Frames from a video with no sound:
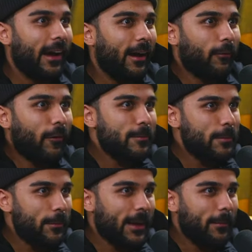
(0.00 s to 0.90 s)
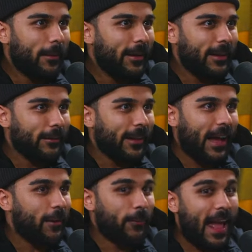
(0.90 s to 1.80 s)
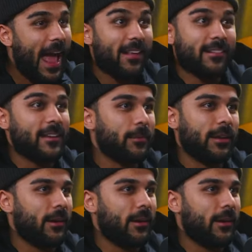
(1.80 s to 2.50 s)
How yeah. are all these people making yeah. money? Like, I don't want to ask anybody.